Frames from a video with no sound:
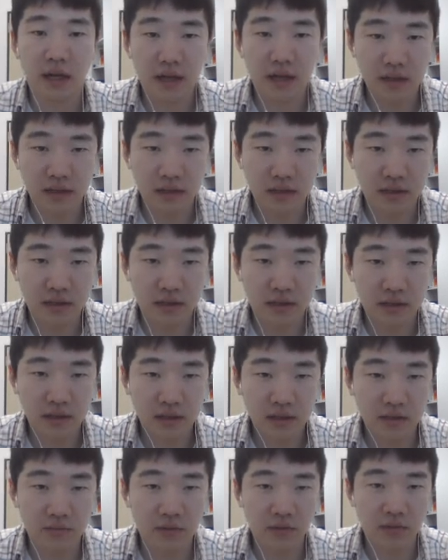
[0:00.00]
This is a
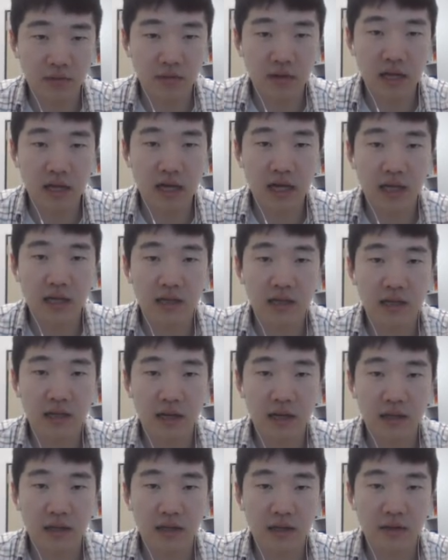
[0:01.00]
blue line,
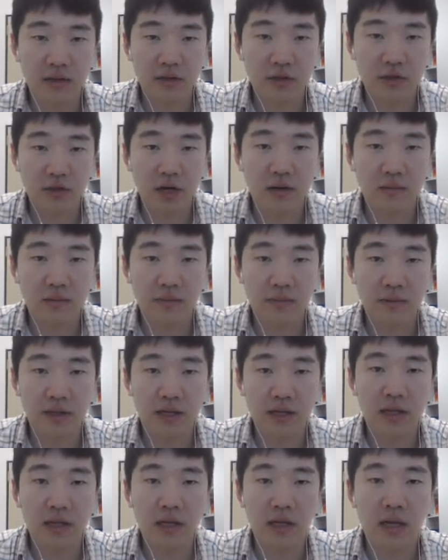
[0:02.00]
and there is a sharp
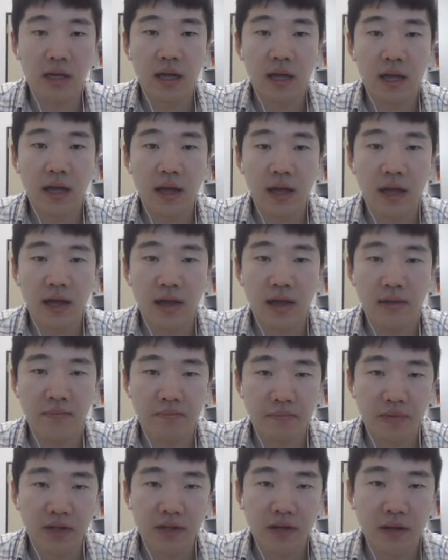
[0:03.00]
peak, and
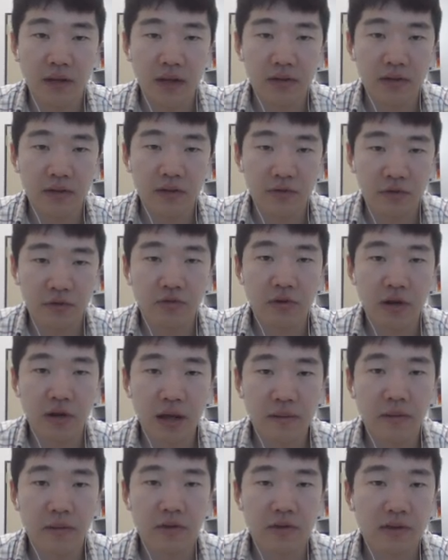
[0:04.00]
you will have
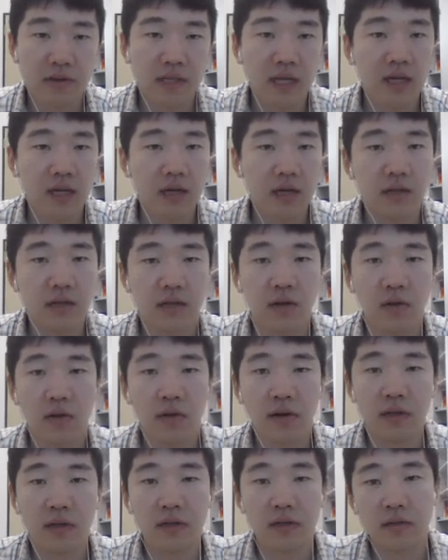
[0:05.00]
a second
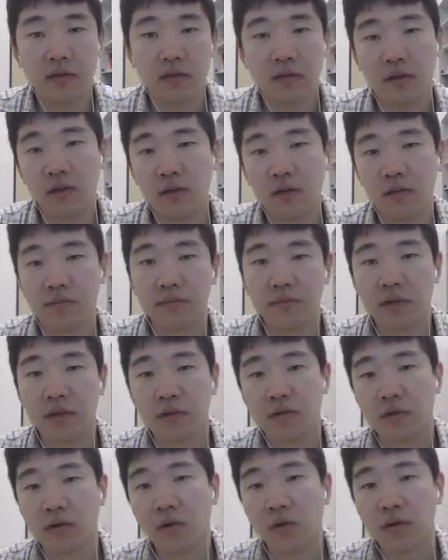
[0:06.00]

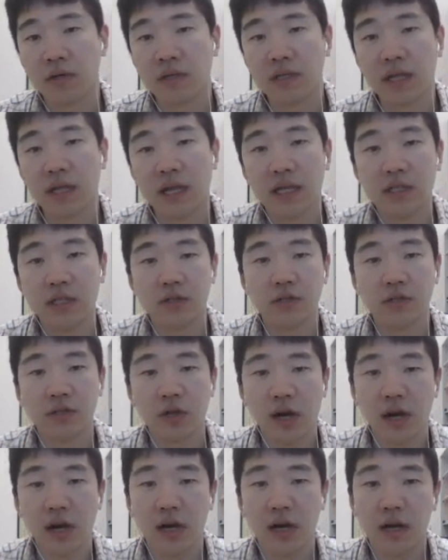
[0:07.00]
the coordination
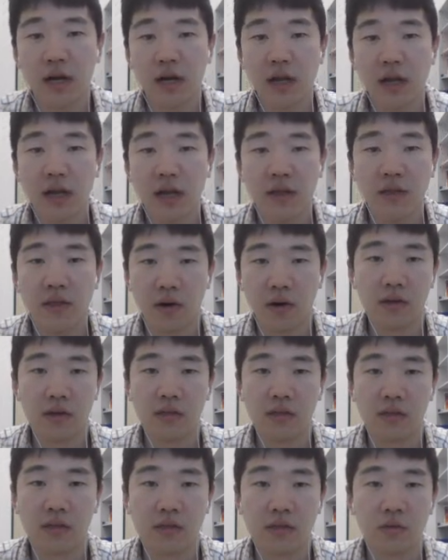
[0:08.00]
share, and third,
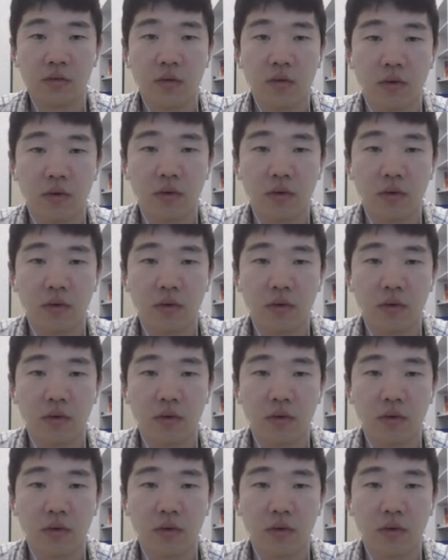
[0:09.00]
so on.